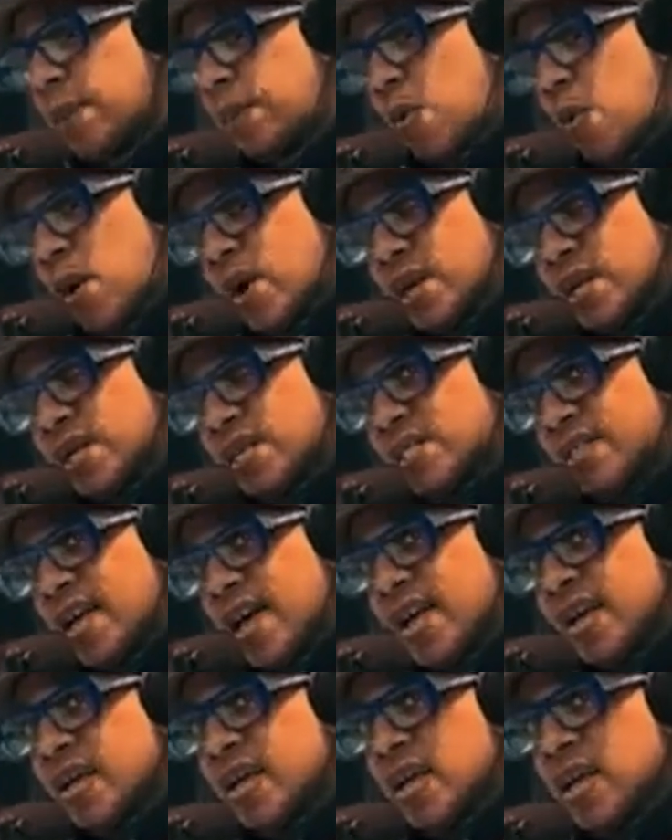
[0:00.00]
point is
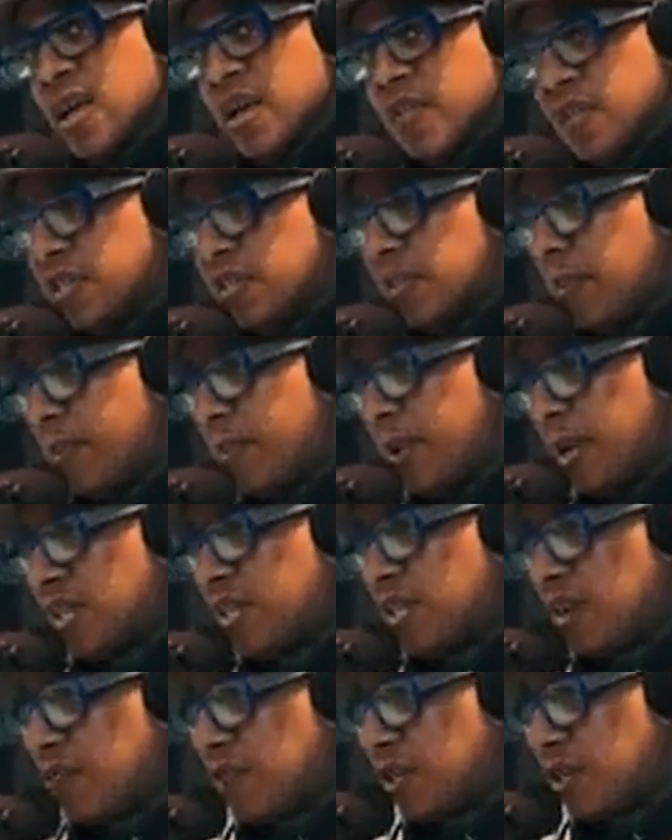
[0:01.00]
that there's a
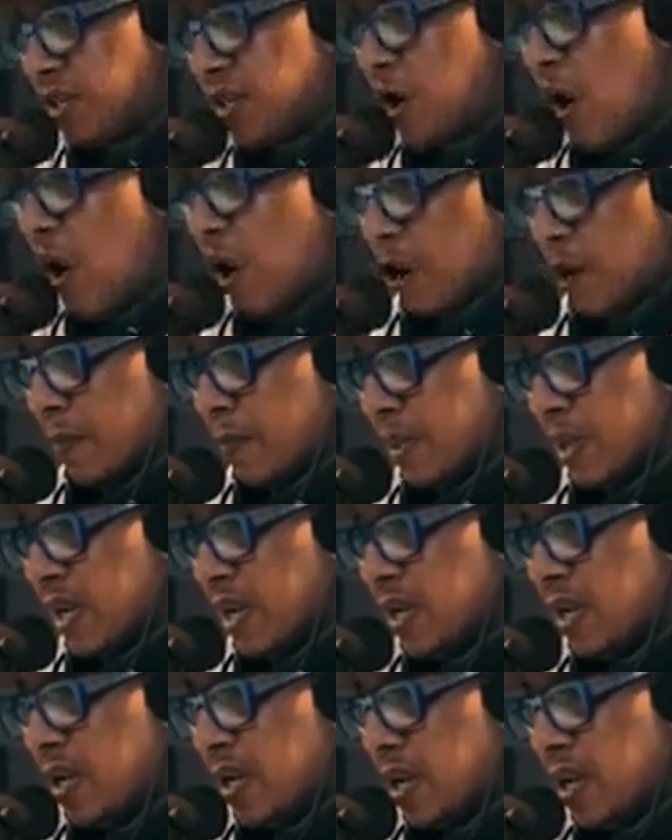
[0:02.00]
big difference in
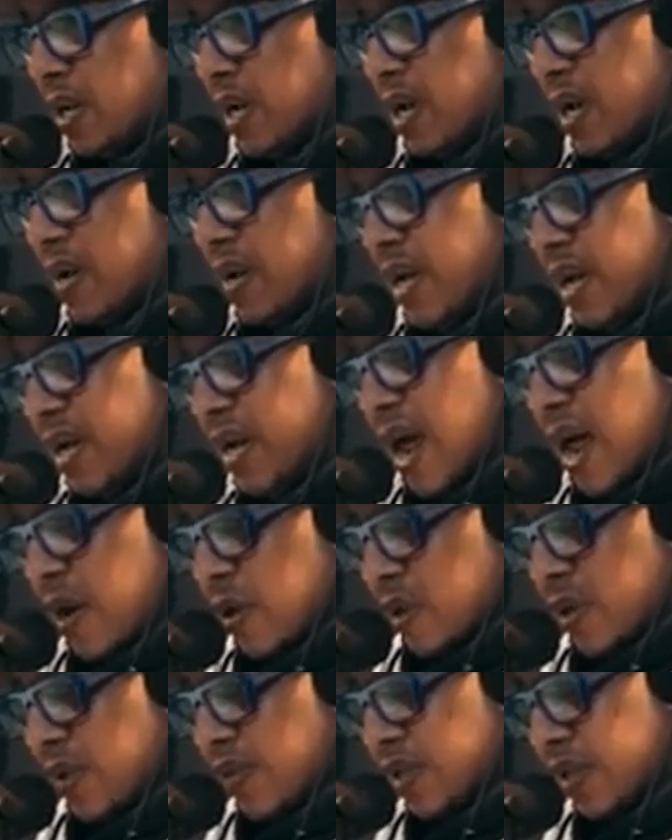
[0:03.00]
R&B in not
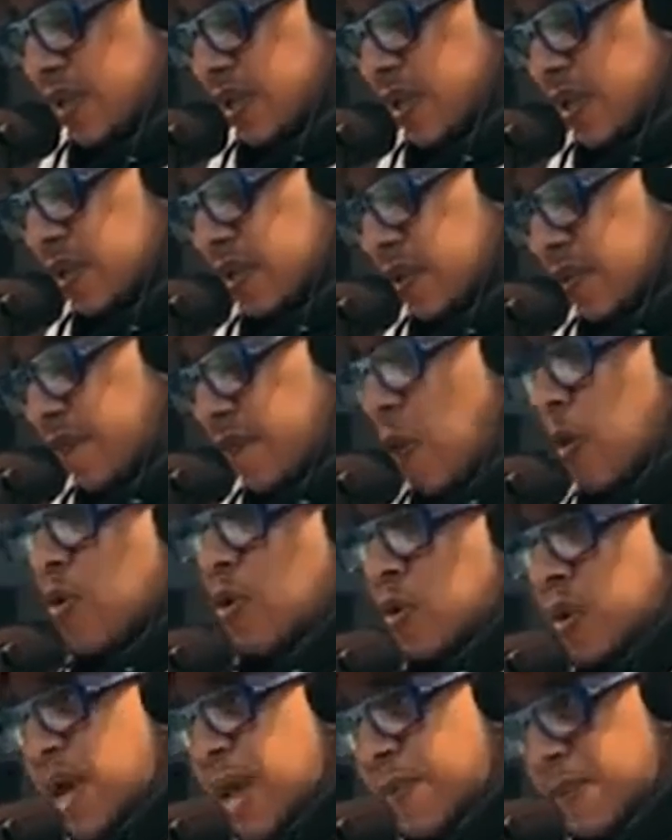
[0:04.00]
only the
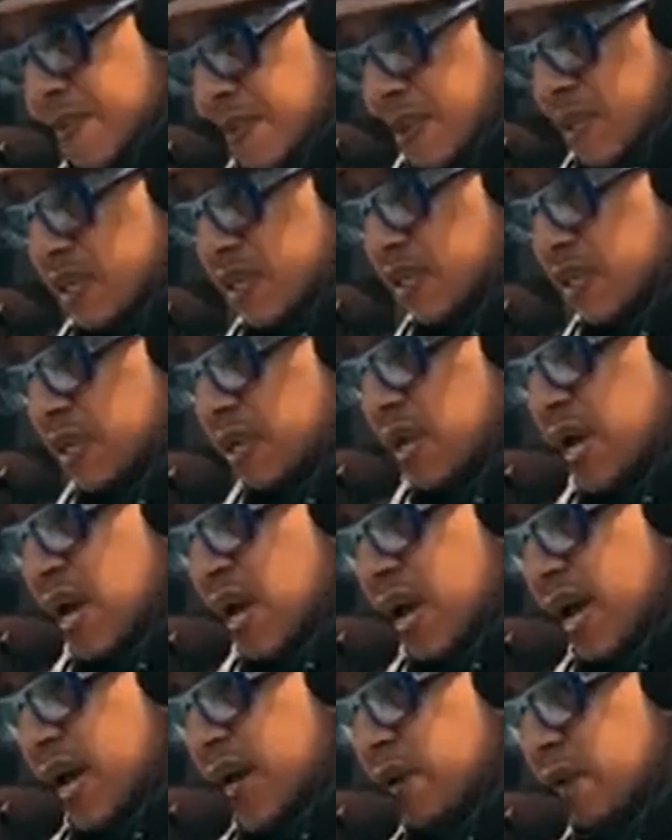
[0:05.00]
vocal capabilities and
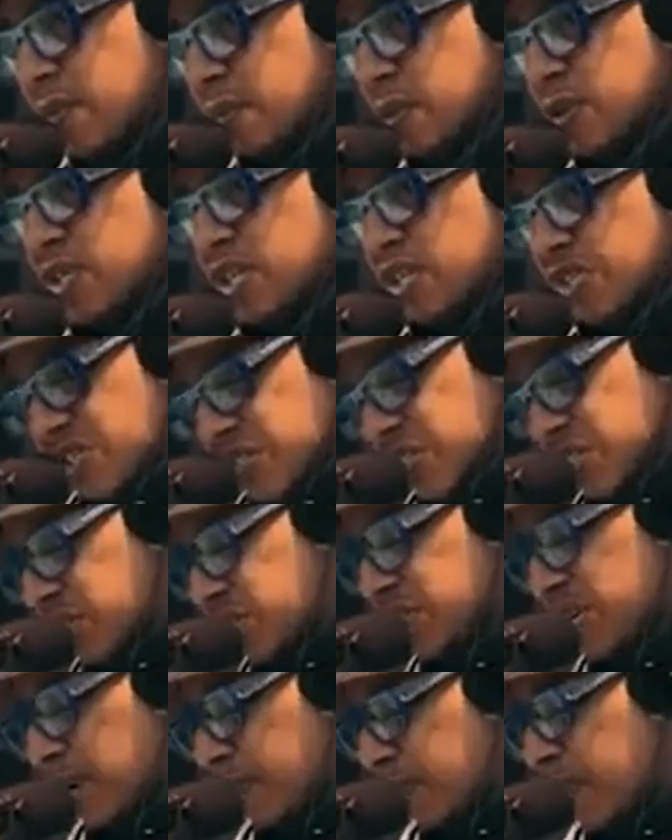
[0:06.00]
the
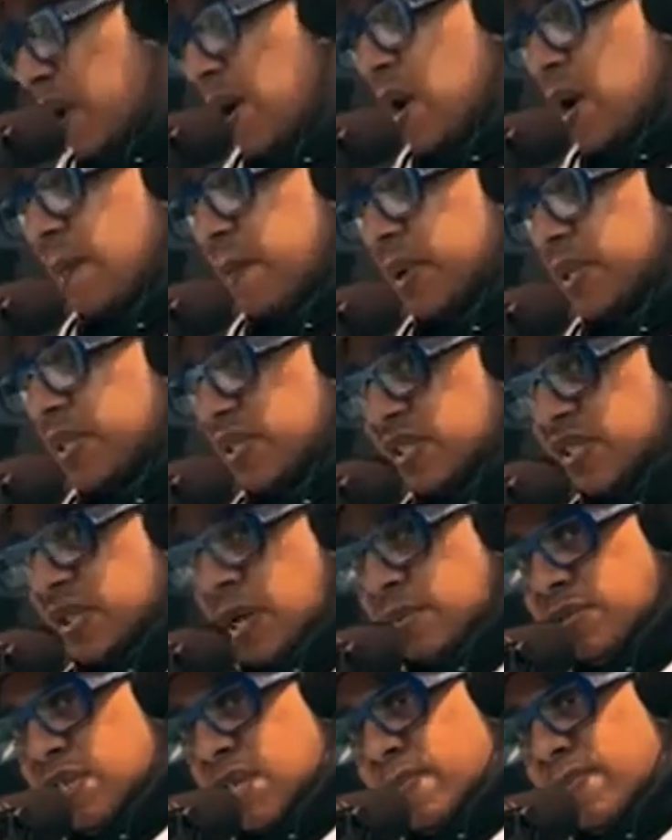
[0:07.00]
musicianship, but the
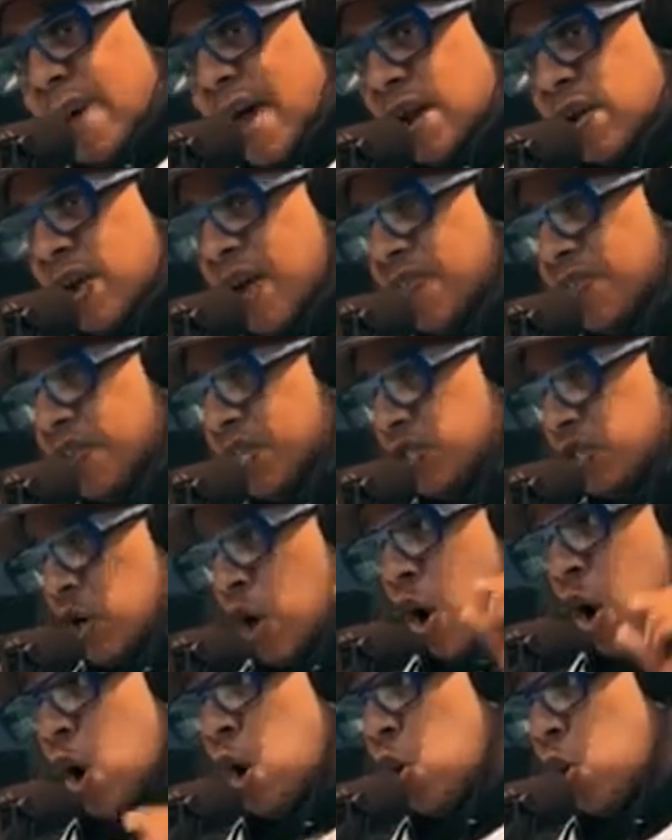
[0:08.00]
subject matter and the
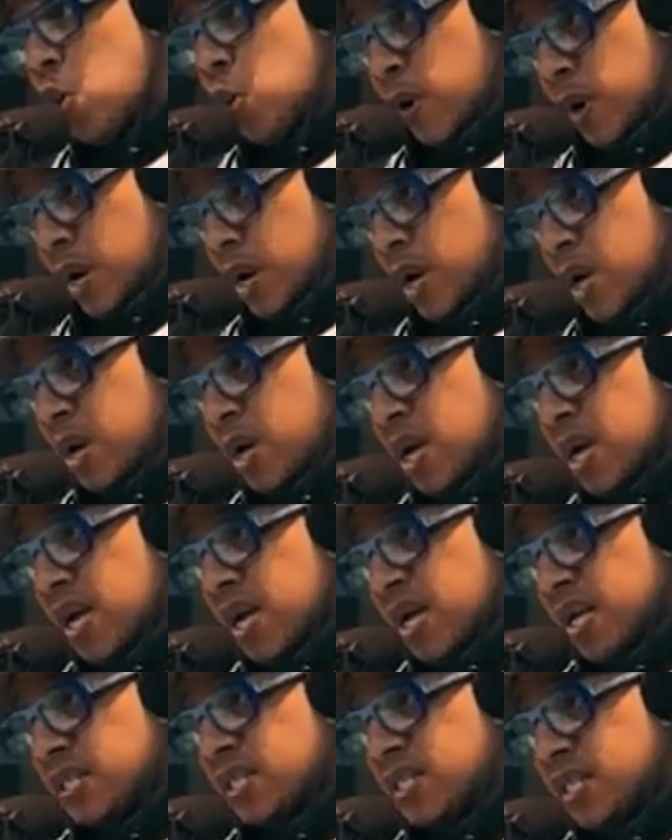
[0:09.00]
tone
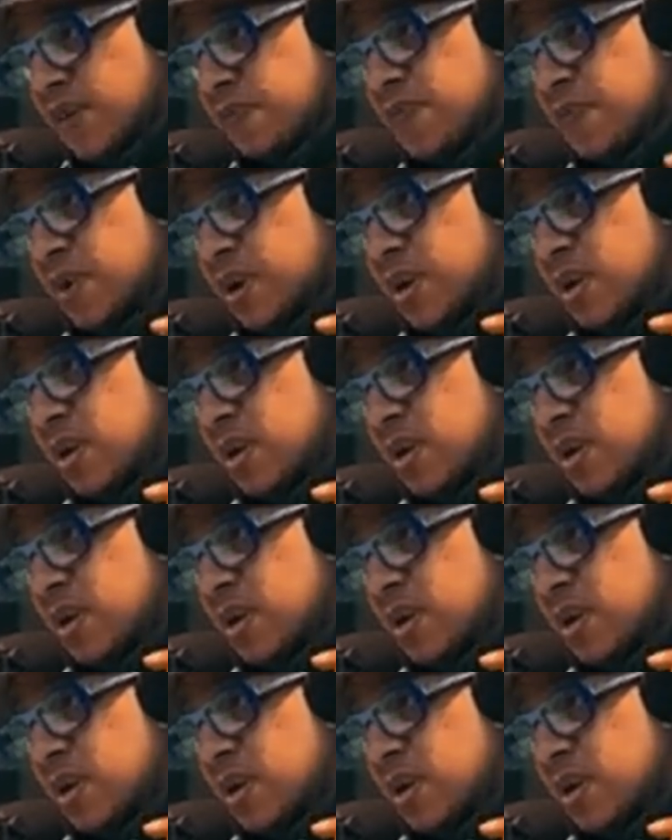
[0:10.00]
is different.